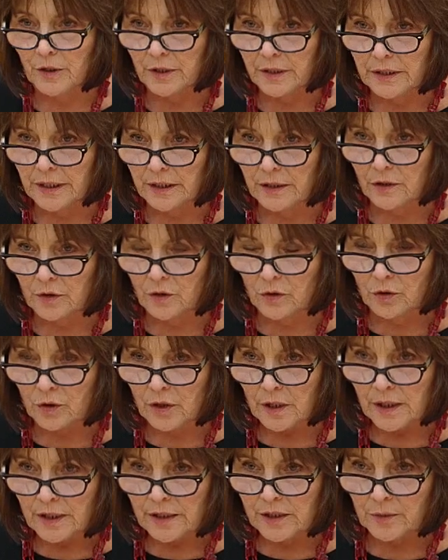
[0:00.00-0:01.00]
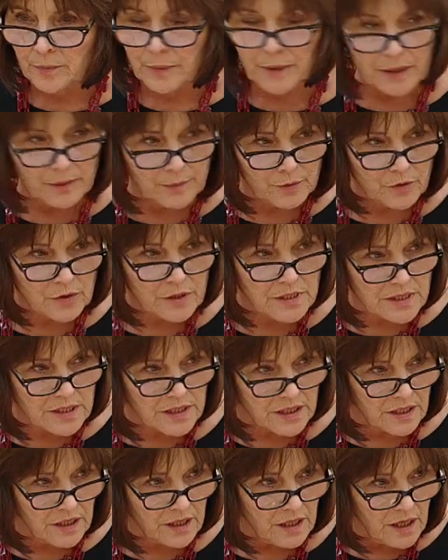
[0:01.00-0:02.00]
about a year ago, he'll be able to
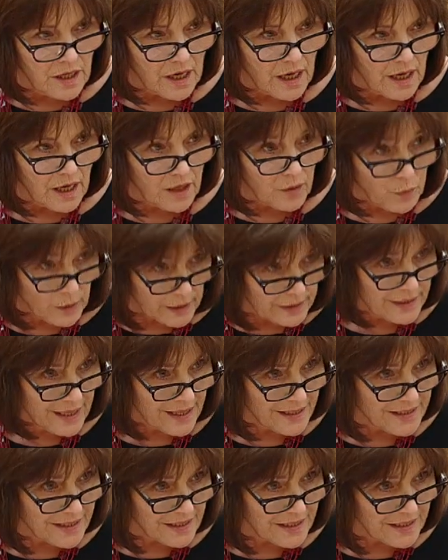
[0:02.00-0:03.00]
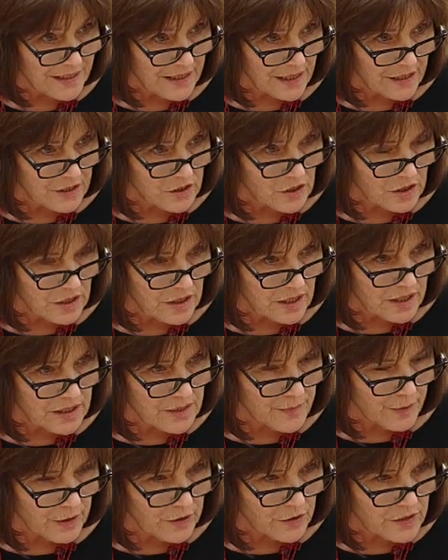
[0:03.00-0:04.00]
see when that date actually
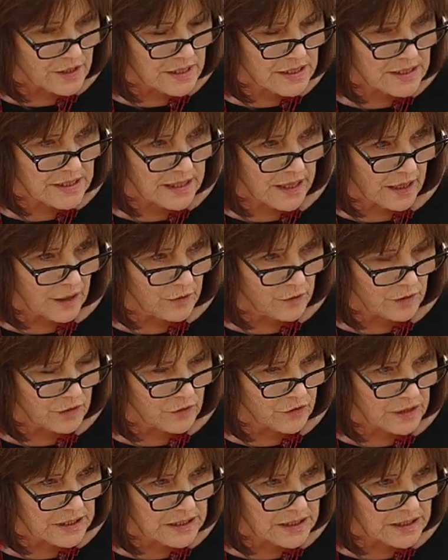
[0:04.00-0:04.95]
is, because it's set out in